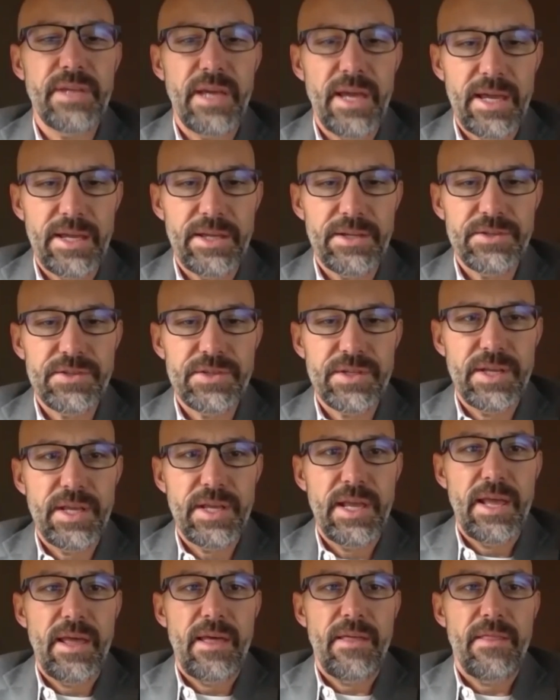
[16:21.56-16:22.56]
case,
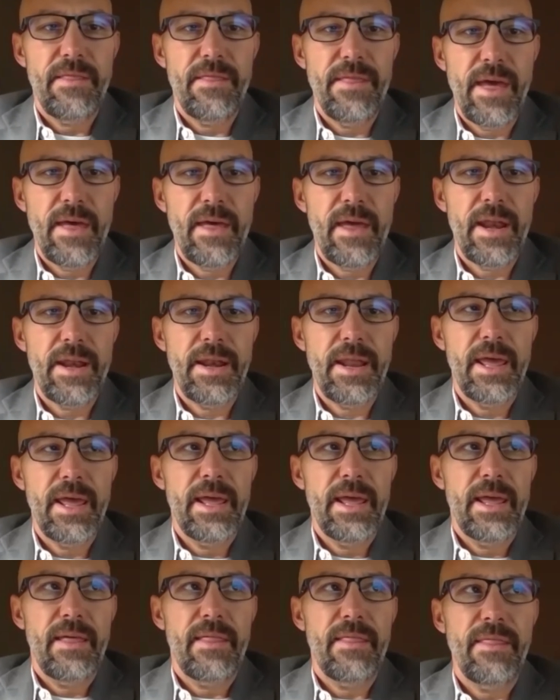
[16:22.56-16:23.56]

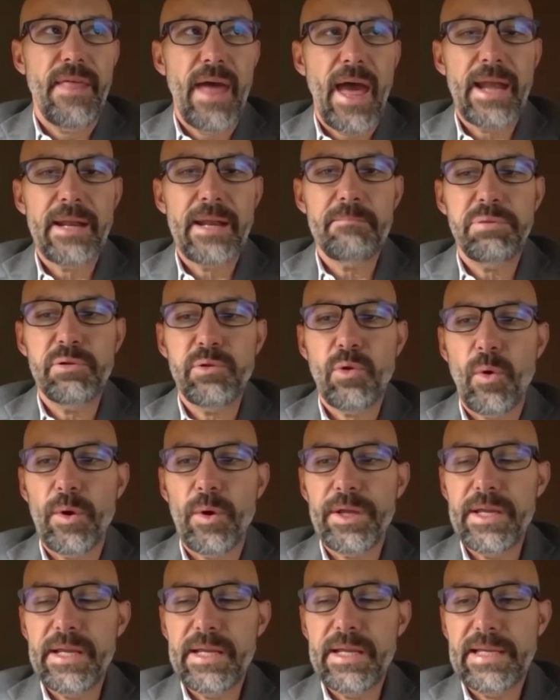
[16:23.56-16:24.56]
then that
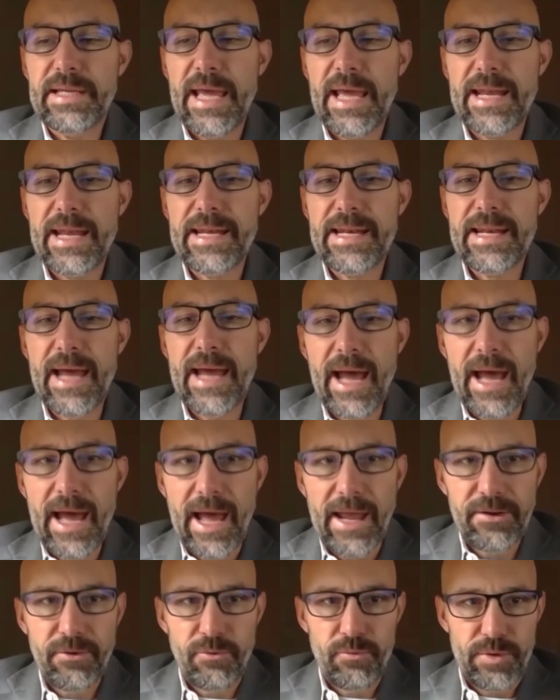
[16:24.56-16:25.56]
employee
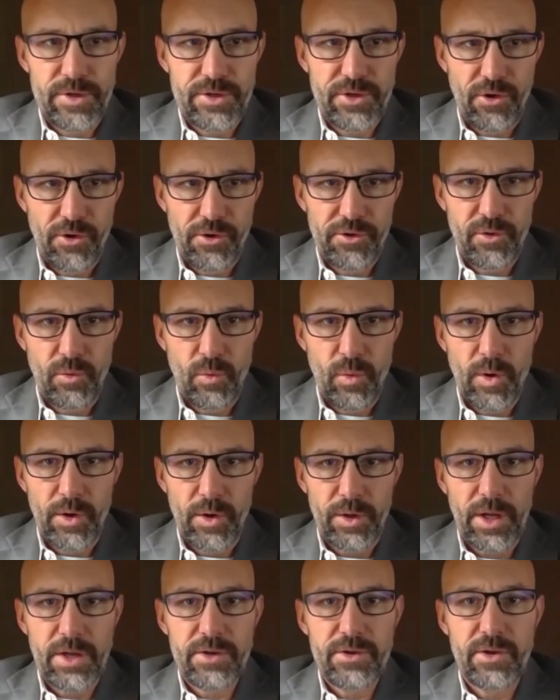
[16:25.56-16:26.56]
cannot return to
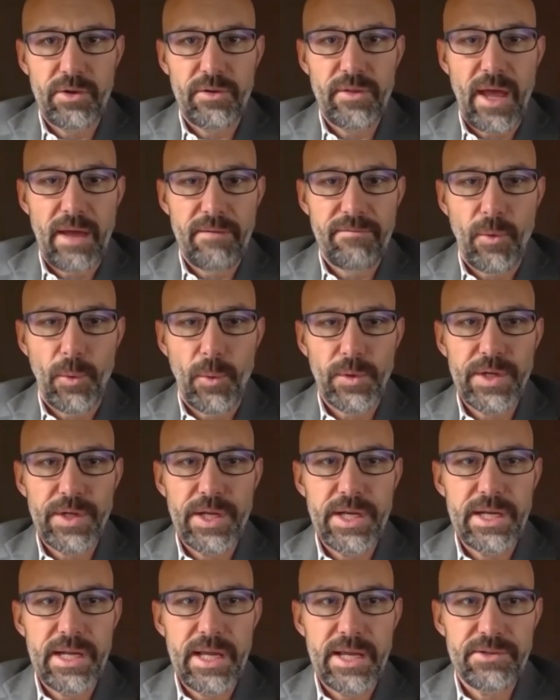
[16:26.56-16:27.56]
work until that
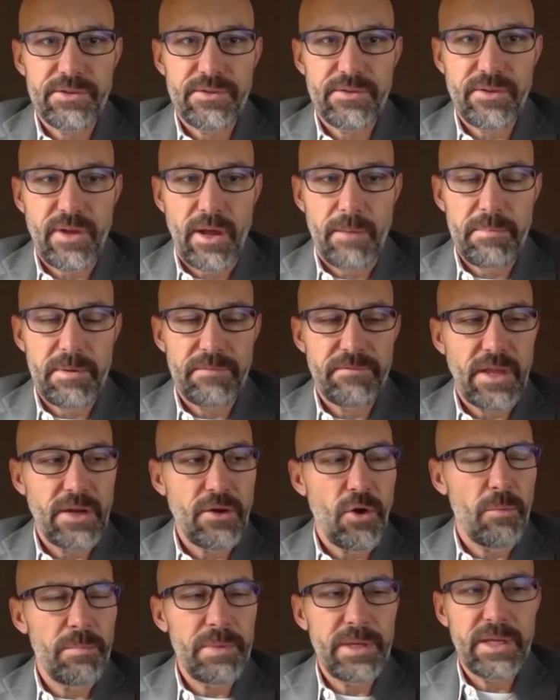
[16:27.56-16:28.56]
14 days is up. If they
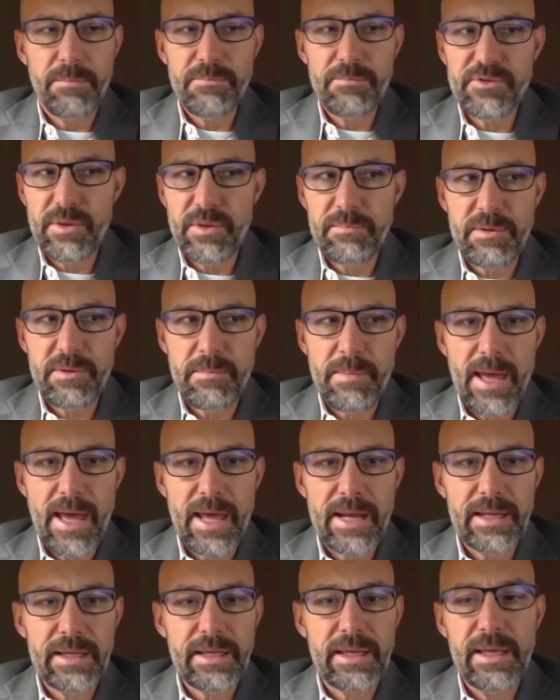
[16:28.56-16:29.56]
don't become
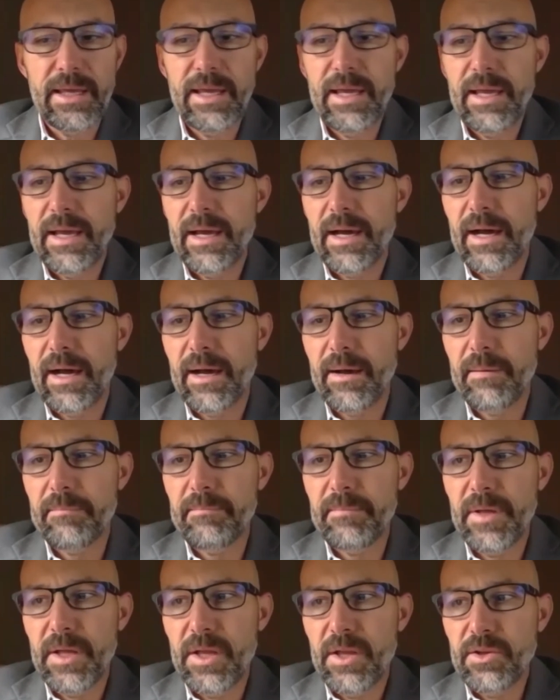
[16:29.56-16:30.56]
symptomatic,
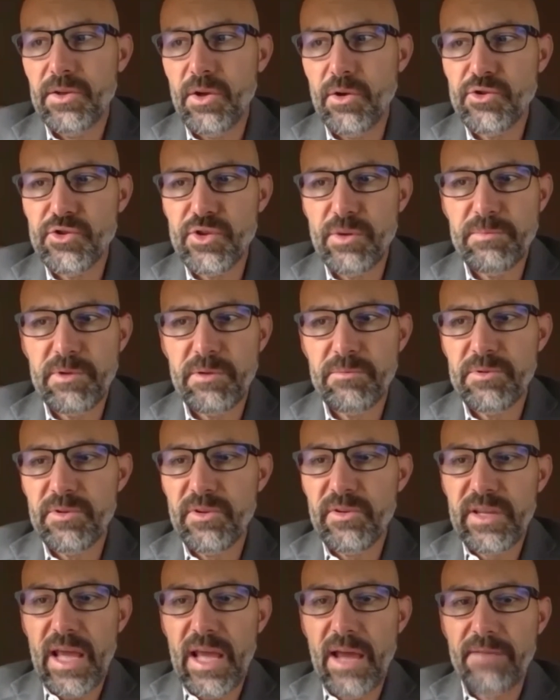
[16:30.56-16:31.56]
no symptoms
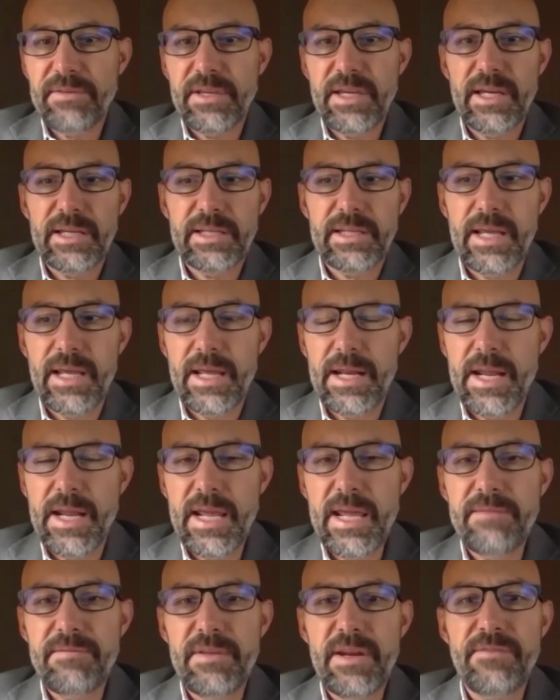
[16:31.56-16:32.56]
have kicked in,
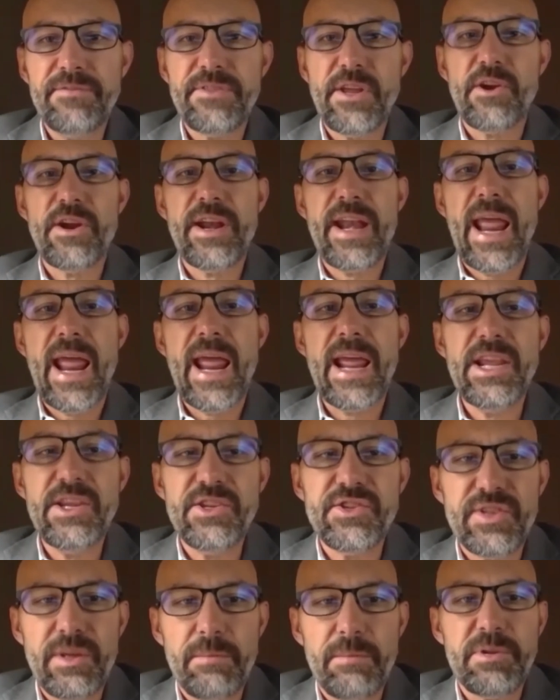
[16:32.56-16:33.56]
even if they're an
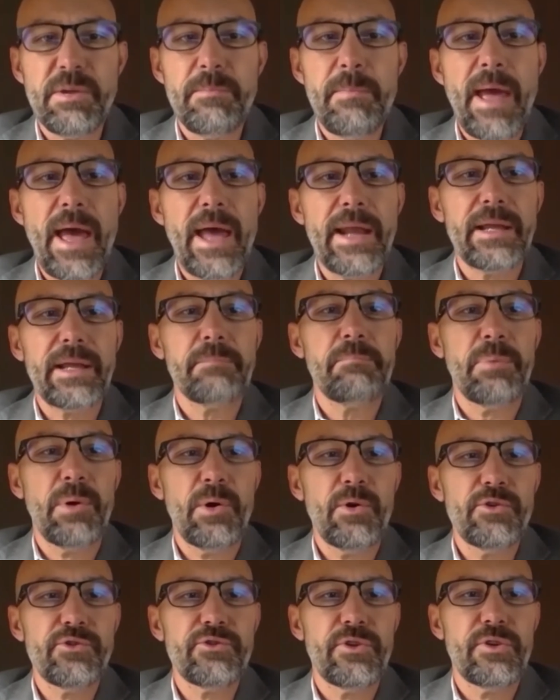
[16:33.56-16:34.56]
asymptomatic
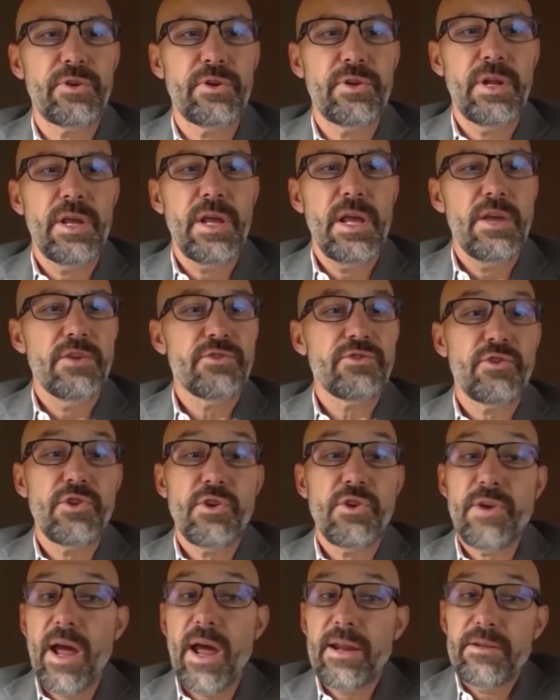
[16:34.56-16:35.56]
person, so
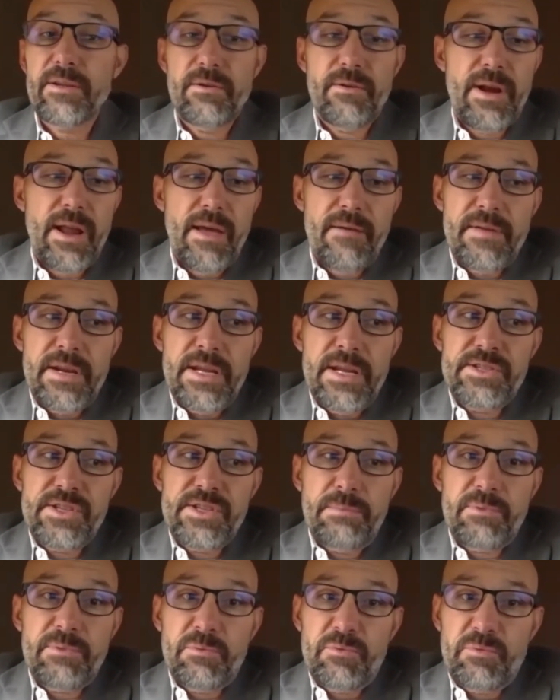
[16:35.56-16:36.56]
you don't have any
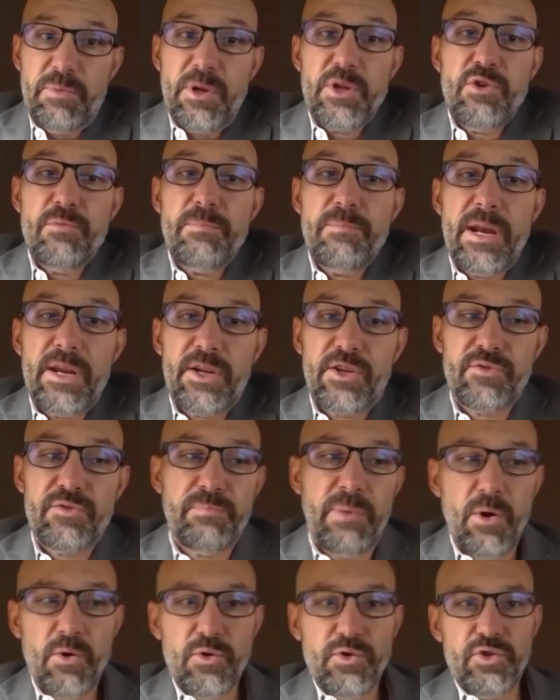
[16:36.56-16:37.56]
symptoms, but you've been
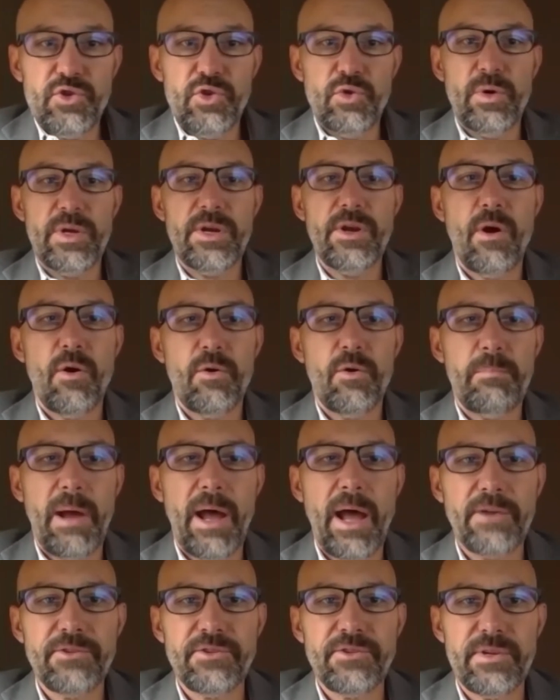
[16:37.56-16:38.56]
exposed to a known
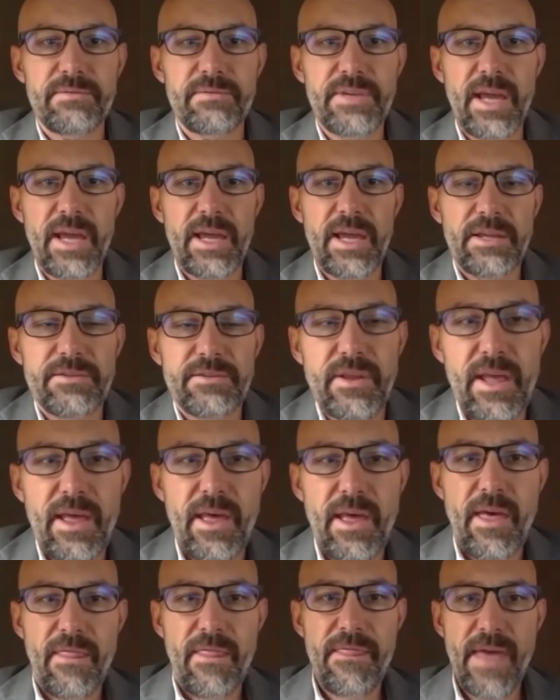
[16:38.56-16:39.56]
positive case,
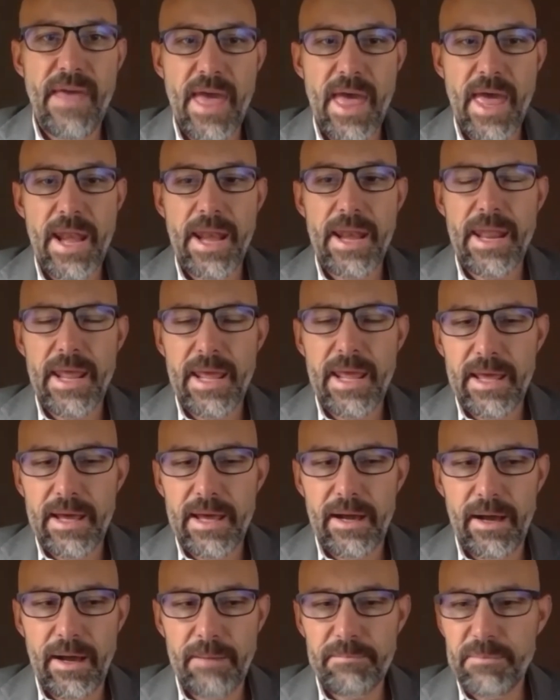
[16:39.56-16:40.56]
then
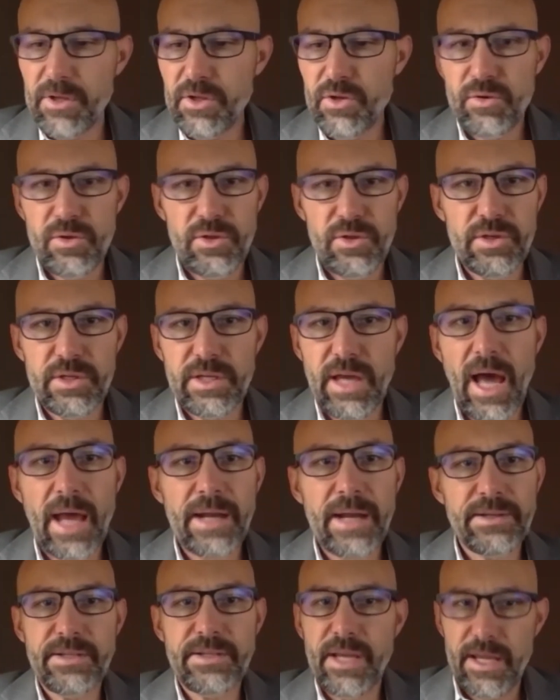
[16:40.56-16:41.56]
you
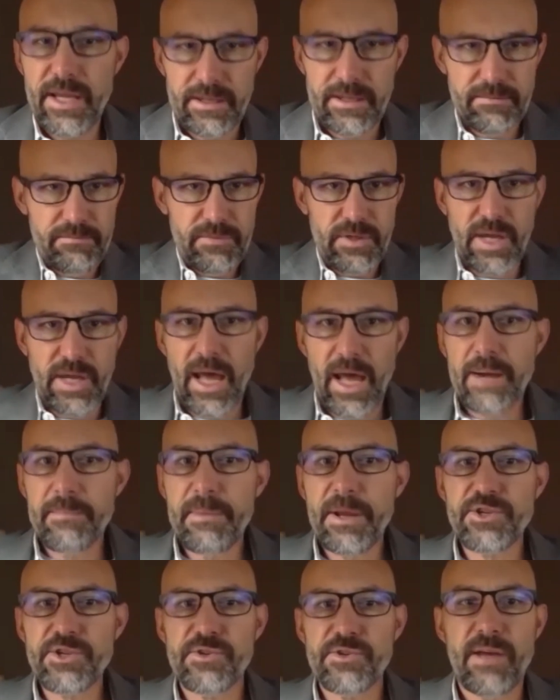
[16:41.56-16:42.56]
got to
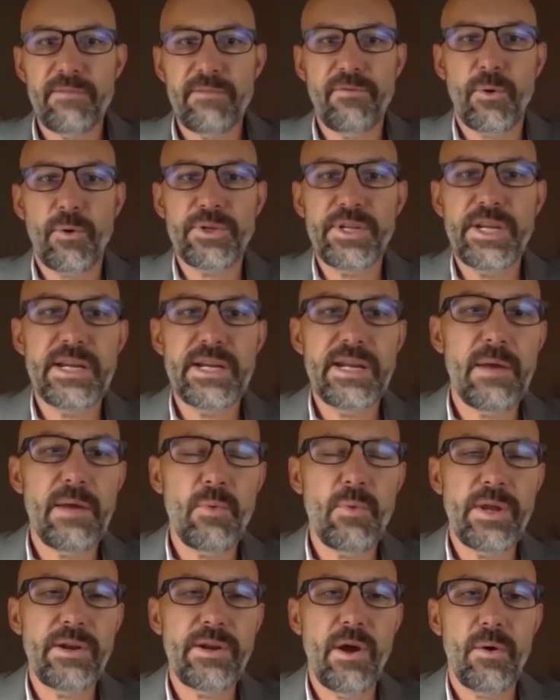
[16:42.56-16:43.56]
make sure that 14-day
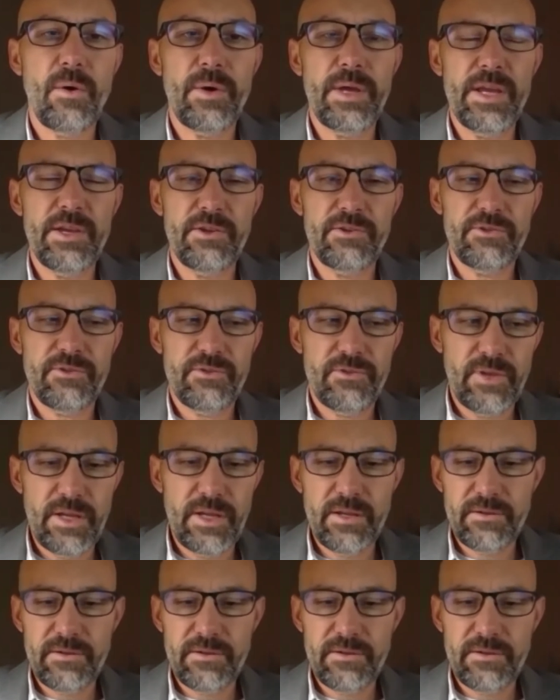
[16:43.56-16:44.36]
window is